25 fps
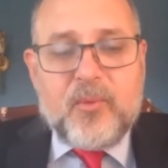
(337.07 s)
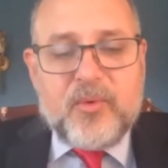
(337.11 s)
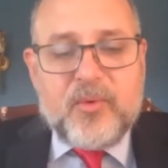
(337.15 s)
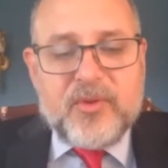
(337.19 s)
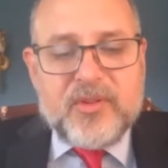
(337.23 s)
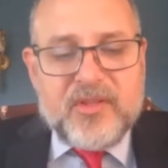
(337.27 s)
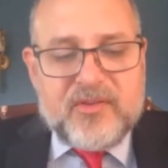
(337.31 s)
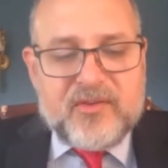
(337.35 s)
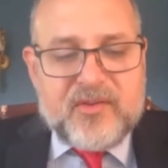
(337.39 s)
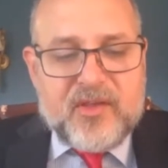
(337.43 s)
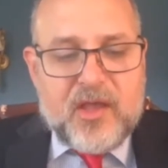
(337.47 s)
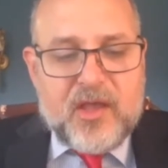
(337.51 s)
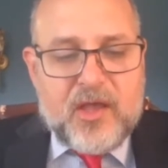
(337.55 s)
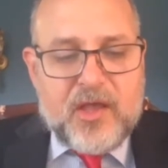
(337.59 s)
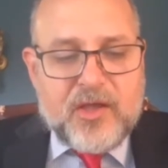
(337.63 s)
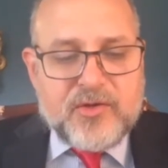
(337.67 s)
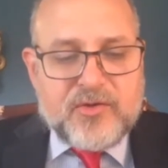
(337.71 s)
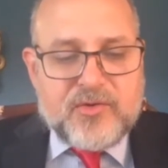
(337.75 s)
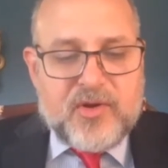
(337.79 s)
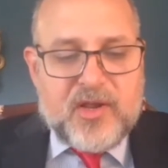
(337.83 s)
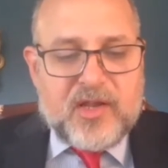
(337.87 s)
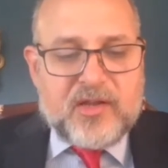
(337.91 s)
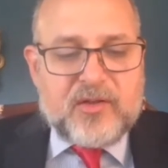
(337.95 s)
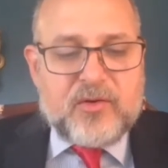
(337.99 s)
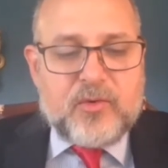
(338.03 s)
With this
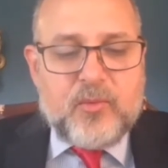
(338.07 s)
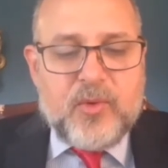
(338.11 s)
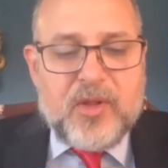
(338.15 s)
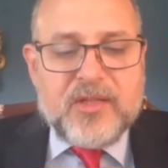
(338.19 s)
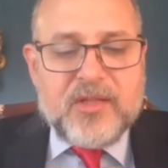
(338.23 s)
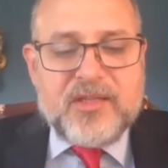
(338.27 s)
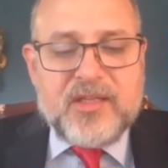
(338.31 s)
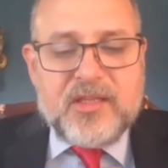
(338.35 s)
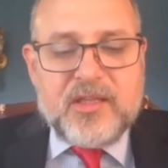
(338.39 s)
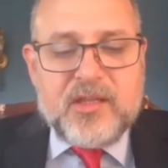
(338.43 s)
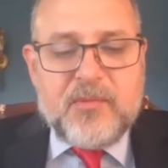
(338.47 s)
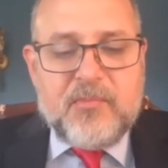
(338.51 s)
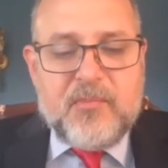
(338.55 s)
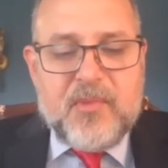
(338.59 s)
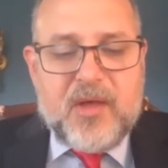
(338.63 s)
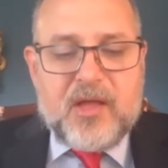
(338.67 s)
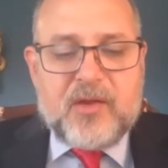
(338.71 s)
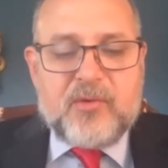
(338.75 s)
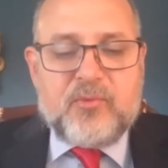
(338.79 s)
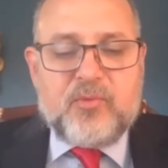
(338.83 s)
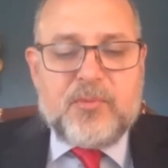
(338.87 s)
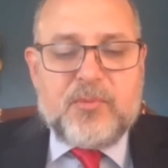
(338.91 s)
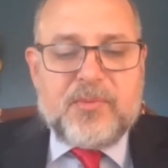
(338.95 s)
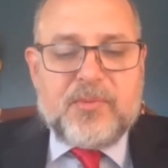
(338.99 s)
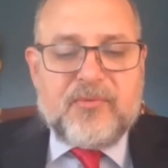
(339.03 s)
contract, Weldy
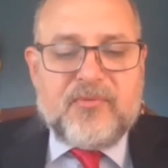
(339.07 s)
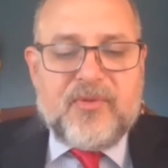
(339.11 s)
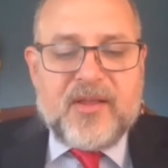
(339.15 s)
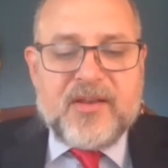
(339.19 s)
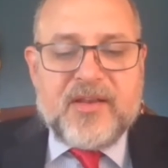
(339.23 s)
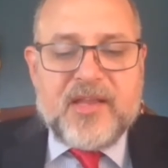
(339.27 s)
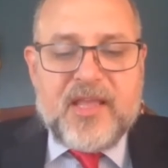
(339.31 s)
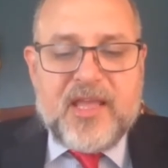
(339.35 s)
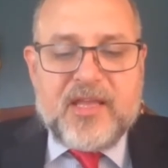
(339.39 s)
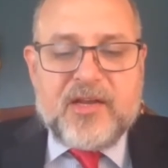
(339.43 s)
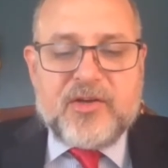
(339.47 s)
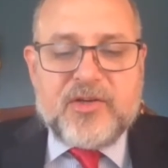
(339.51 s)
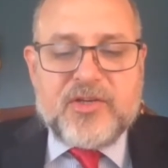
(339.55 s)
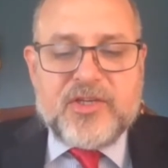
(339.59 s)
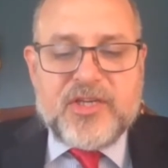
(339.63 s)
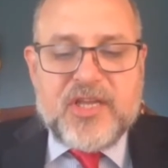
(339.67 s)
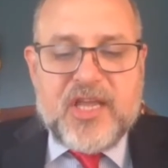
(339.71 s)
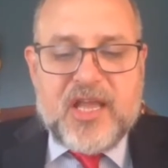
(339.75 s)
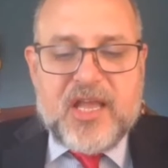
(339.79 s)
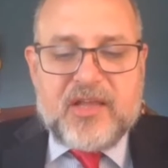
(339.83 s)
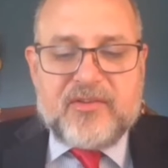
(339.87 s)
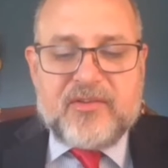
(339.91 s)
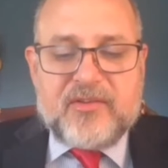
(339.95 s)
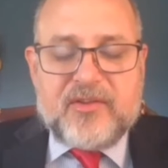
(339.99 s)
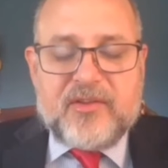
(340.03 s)
Lamont will provide energy
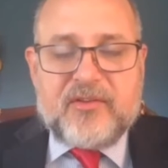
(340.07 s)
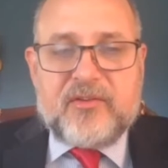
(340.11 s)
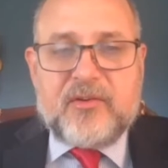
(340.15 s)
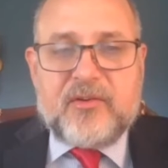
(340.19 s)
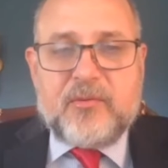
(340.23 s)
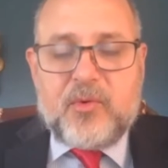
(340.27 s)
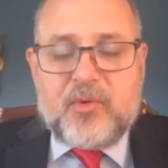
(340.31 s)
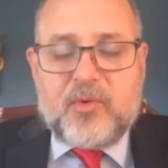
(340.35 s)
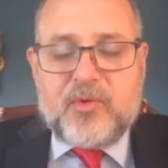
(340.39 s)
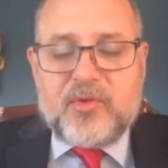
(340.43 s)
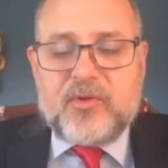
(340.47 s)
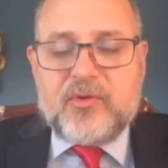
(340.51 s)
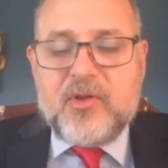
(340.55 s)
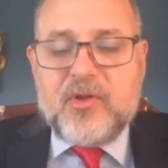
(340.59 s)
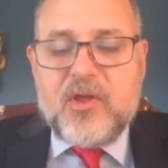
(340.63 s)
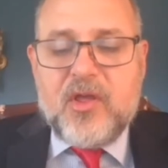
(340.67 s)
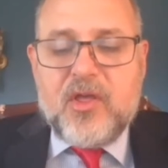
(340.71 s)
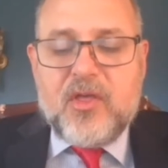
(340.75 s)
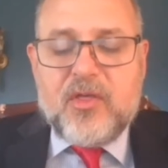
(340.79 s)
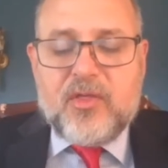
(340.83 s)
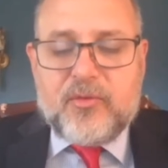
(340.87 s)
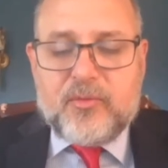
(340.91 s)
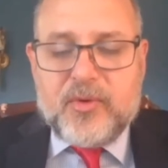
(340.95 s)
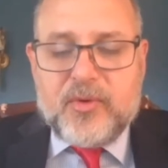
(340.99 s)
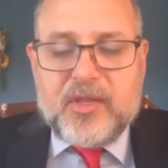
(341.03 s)
access to more than
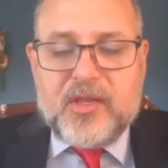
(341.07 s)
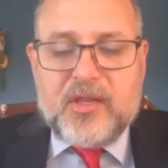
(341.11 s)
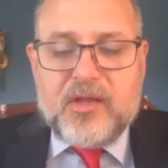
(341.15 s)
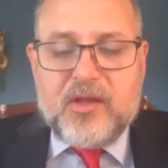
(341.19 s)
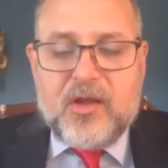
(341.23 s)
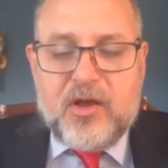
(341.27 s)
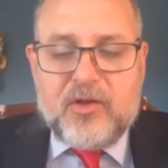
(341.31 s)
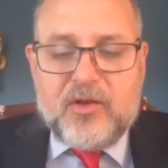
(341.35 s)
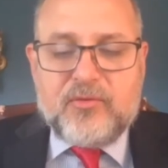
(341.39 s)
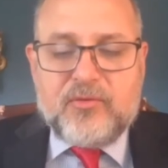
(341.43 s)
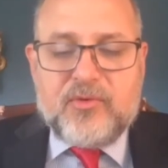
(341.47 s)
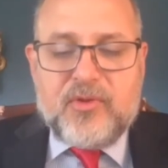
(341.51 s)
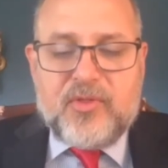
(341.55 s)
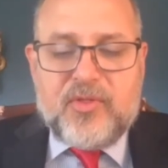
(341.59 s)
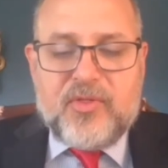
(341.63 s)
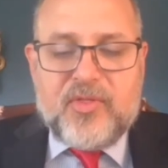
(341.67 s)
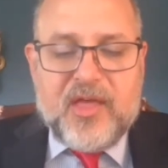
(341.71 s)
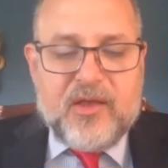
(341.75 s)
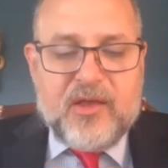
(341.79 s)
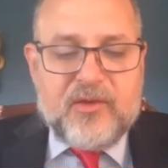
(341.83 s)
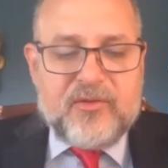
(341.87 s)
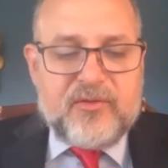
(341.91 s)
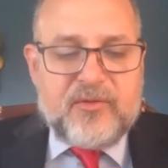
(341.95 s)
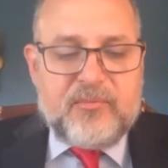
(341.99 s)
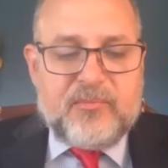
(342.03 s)

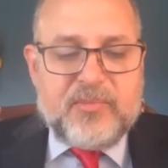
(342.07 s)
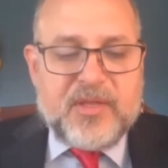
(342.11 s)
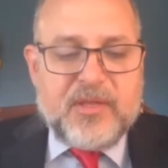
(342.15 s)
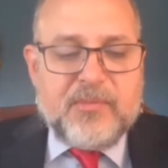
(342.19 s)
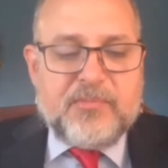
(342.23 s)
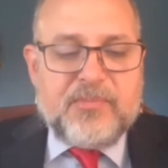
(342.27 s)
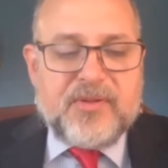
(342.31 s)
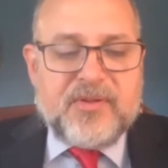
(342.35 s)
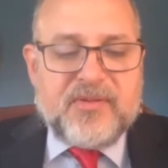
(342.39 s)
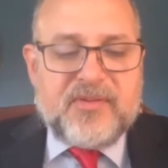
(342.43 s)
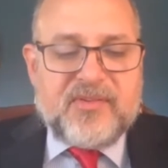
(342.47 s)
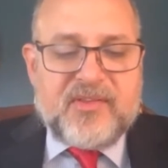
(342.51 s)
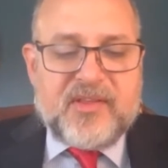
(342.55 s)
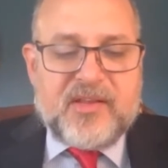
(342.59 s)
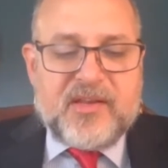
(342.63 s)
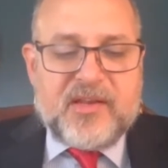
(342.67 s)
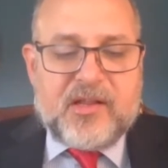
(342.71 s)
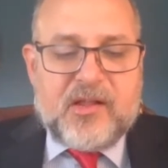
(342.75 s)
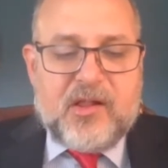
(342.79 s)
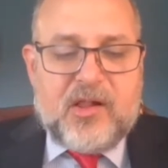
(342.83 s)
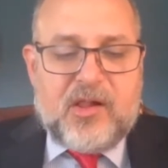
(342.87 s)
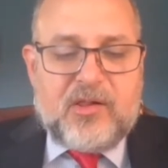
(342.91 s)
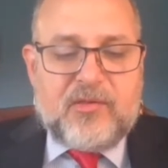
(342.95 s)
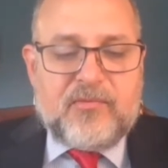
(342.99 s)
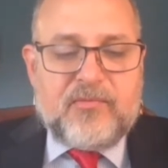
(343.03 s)
300,000 people in
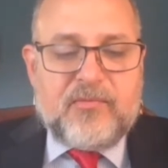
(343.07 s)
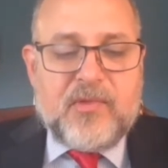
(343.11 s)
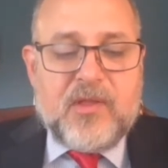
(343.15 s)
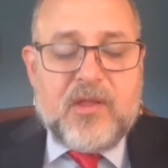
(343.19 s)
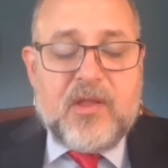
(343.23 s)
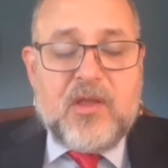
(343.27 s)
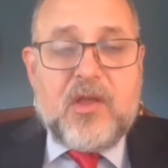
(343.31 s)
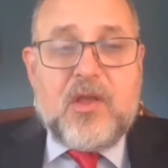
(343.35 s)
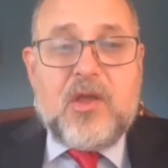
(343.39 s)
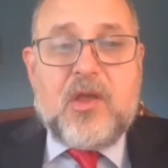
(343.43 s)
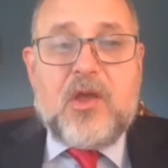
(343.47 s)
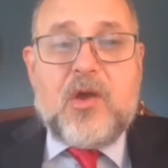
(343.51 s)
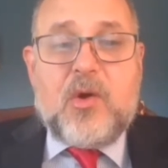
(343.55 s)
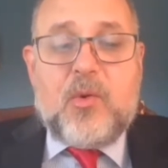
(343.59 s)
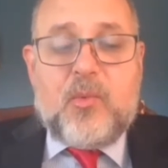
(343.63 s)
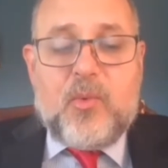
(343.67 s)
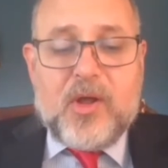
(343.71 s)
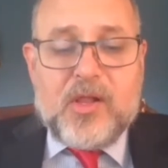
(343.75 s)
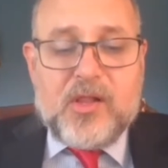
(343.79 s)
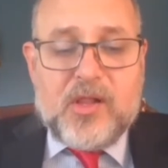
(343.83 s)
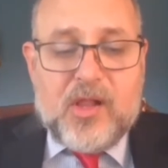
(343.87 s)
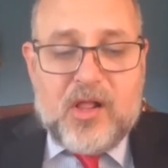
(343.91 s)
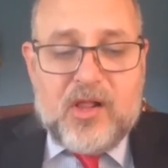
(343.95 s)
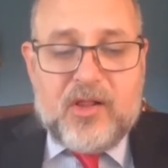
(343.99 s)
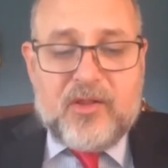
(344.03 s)
Senegal,
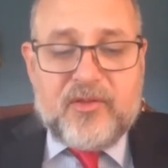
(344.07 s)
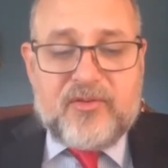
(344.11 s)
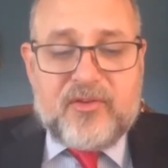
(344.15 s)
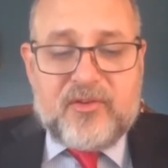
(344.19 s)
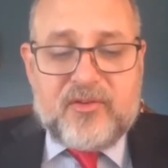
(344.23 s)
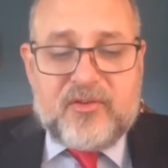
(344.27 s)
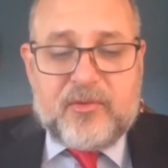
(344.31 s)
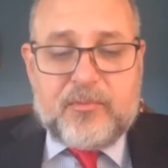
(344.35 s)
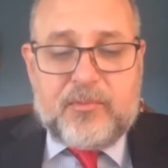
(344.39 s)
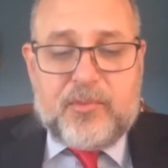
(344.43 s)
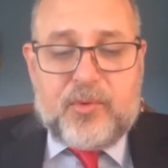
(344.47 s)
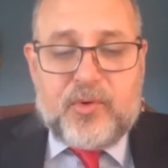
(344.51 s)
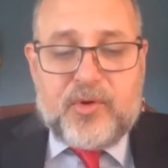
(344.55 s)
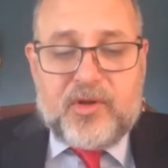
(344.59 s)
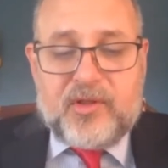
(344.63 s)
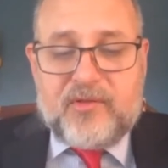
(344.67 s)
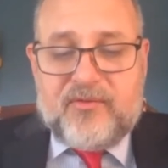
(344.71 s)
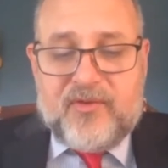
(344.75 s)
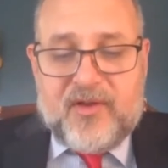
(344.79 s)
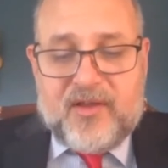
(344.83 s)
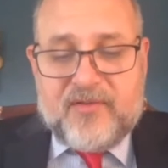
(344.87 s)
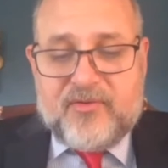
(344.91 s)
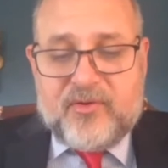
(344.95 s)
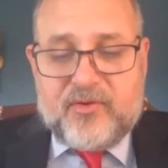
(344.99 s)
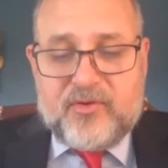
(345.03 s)
while also supporting
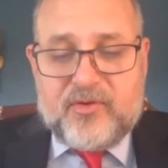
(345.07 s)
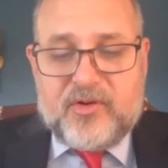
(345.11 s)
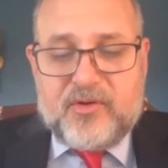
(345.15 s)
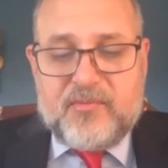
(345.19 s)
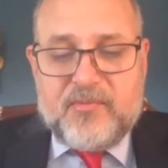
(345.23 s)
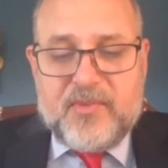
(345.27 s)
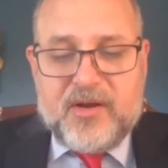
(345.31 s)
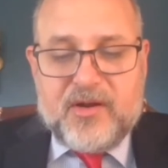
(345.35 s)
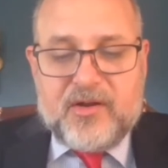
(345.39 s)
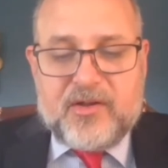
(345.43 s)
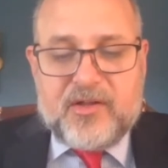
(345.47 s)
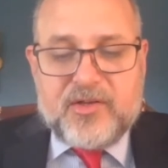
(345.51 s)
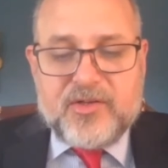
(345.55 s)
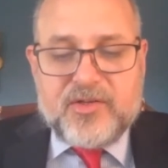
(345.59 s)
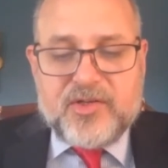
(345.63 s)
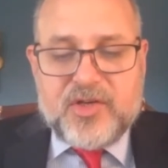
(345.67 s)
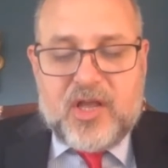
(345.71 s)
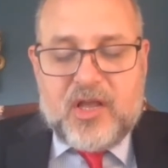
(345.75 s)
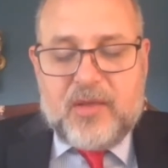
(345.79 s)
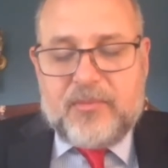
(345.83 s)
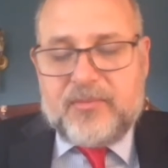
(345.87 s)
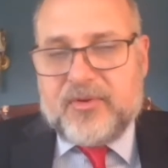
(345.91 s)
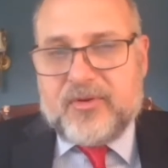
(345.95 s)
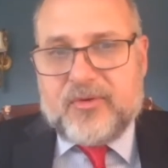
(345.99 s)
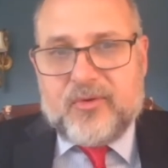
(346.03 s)
500 American
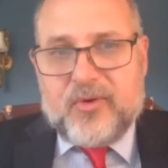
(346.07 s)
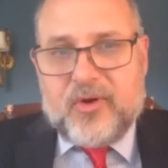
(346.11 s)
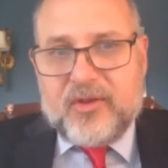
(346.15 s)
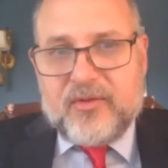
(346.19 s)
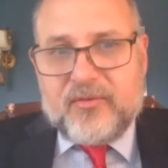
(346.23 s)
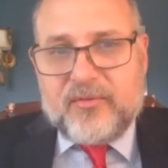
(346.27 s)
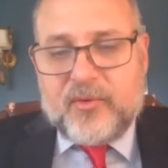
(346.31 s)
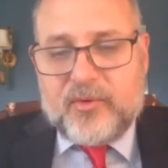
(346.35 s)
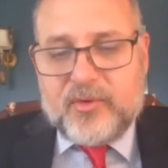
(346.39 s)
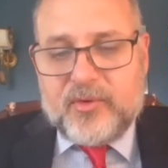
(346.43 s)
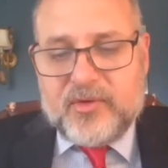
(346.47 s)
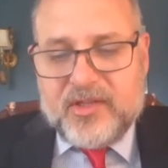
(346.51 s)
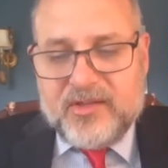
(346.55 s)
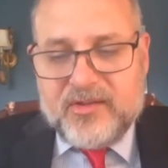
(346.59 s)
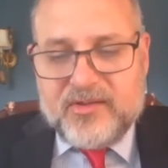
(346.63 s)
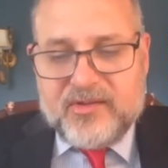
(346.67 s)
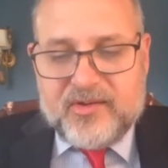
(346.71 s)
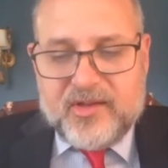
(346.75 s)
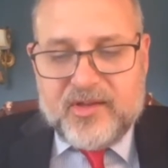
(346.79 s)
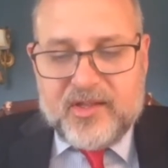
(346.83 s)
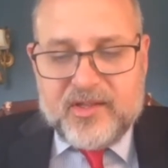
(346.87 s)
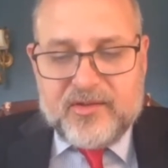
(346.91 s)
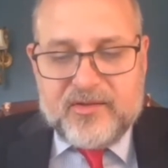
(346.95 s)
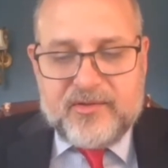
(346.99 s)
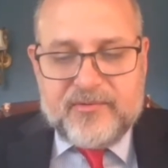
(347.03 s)
jobs across 14
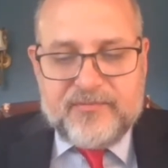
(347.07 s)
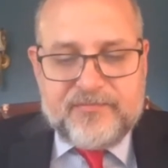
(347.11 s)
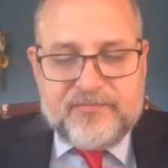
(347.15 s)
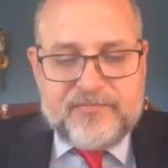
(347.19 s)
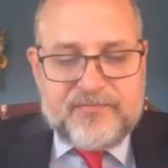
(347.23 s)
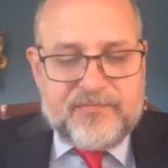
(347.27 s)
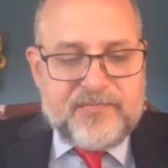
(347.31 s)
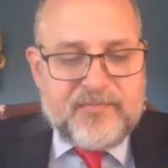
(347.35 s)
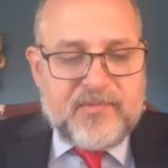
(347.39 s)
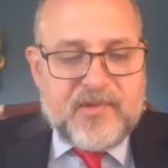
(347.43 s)
states.